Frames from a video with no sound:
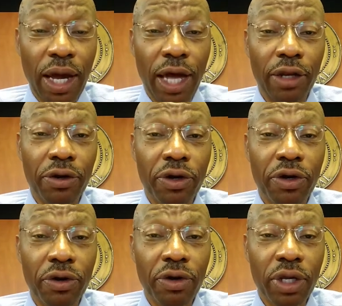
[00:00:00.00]
I learned
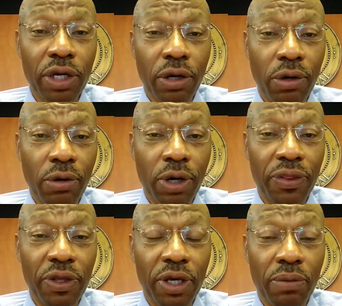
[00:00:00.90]
early
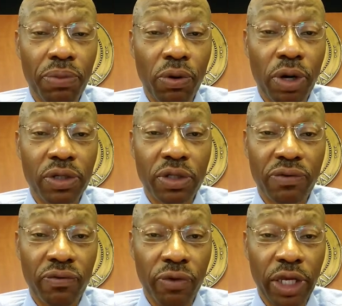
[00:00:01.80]
on the importance
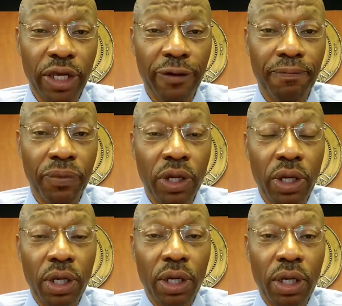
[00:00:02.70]
of reading,
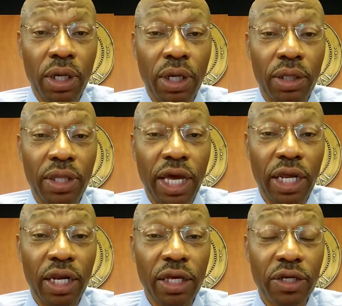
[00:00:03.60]
that
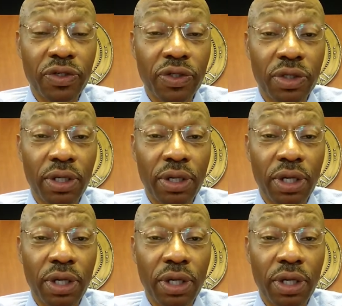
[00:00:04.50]
it is,